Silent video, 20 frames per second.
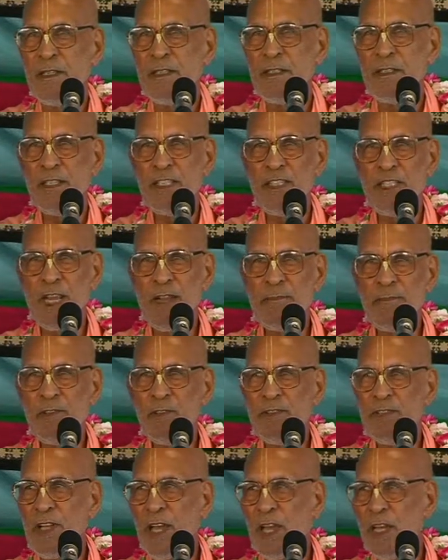
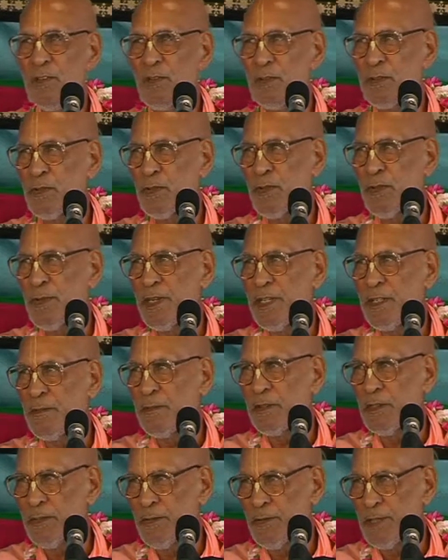disciples are so
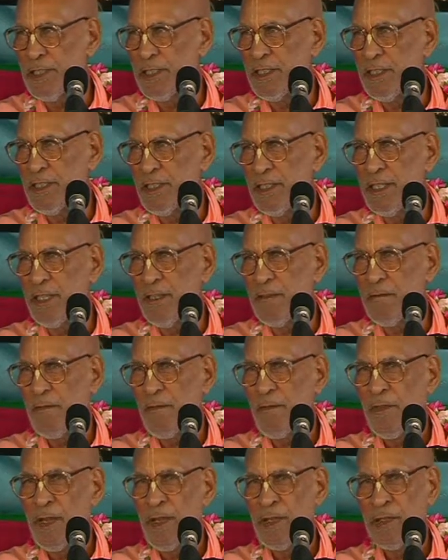many here,
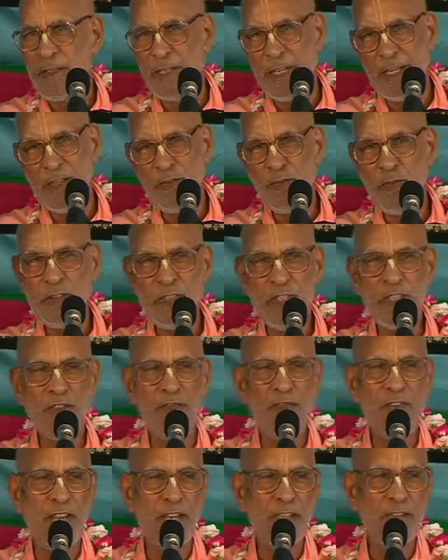they know this
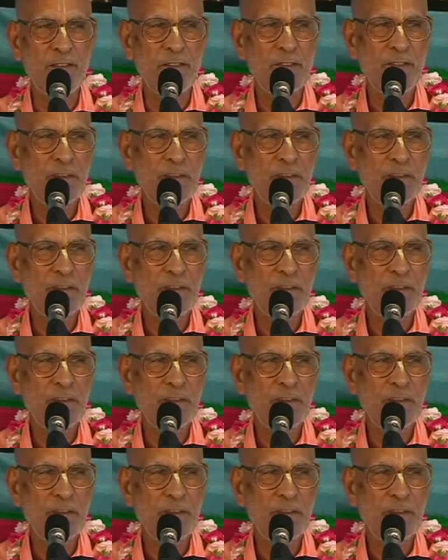fact.